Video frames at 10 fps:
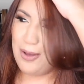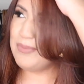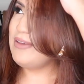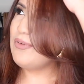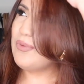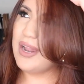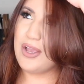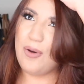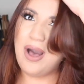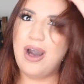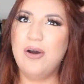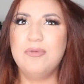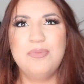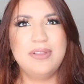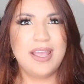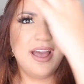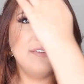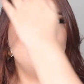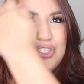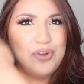Even when I go out, like, I
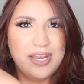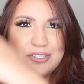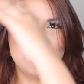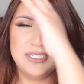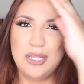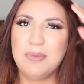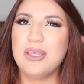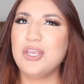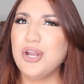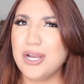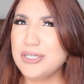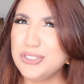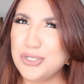have strangers telling me, like, your hair is